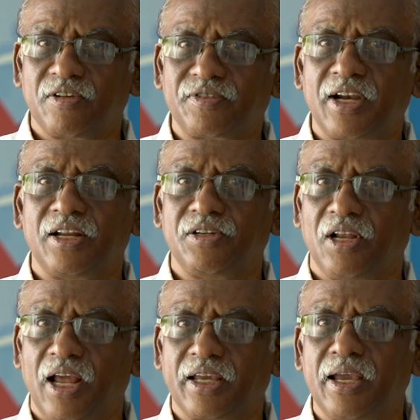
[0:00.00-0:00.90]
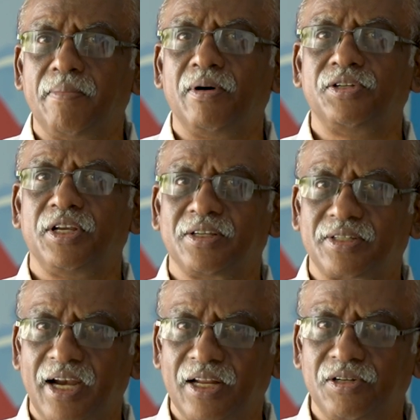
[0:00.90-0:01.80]
of strategy like emerging
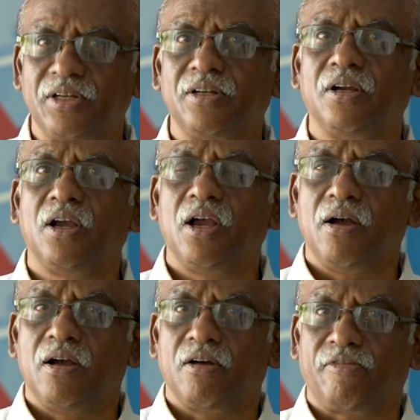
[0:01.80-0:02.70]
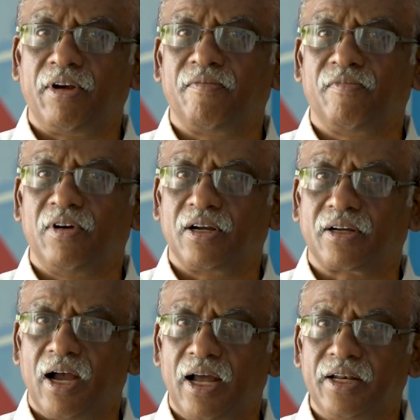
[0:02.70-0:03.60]
strategy
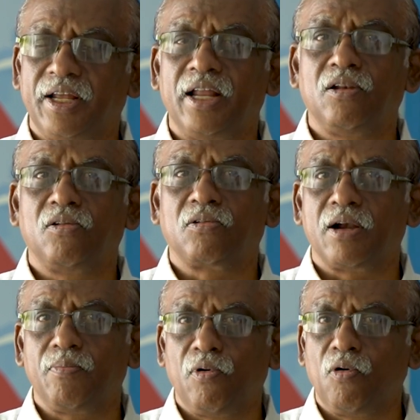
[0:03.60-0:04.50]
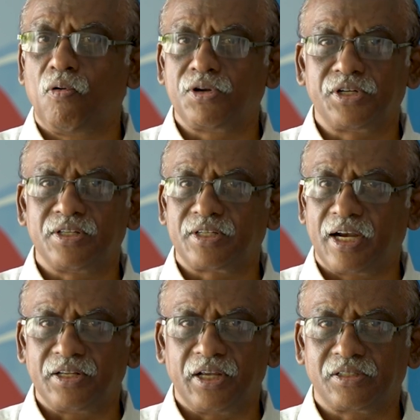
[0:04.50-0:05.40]
framework, and then look at blue ocean
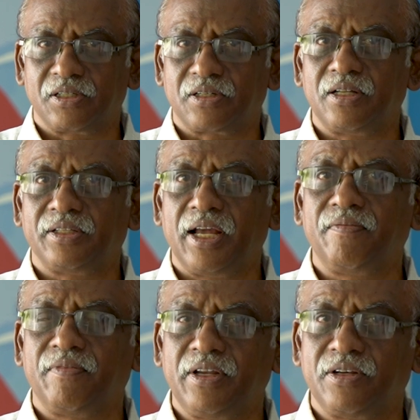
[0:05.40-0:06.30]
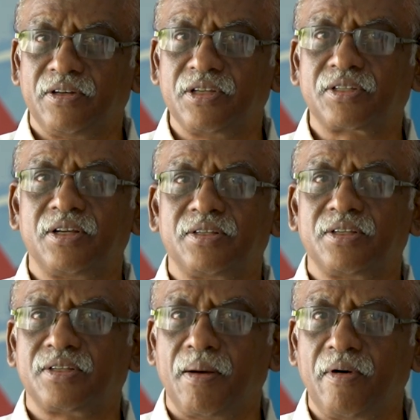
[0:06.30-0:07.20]
strategy, etc. Then we discuss
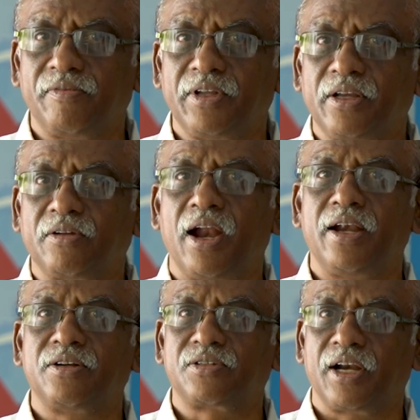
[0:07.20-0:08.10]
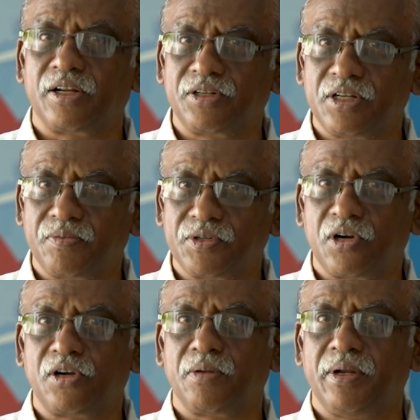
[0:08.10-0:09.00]
some of the grand strategies which
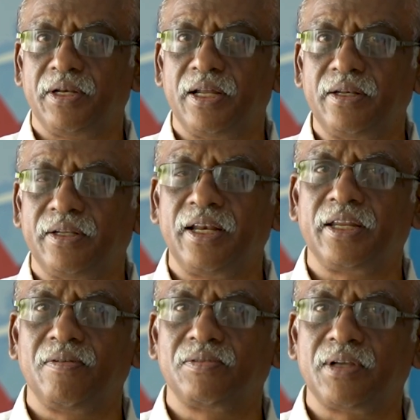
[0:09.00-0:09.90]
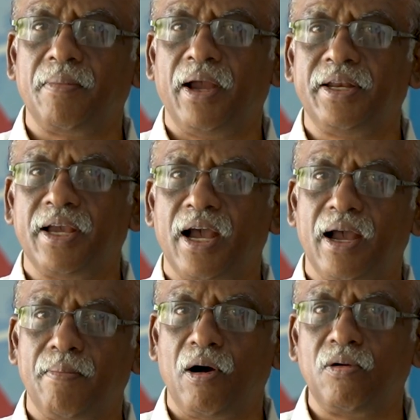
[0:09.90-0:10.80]
are to be done. That gives some idea
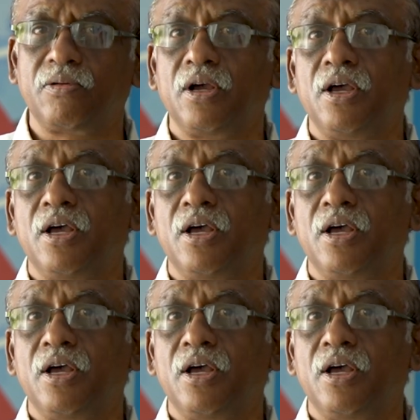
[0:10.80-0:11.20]
about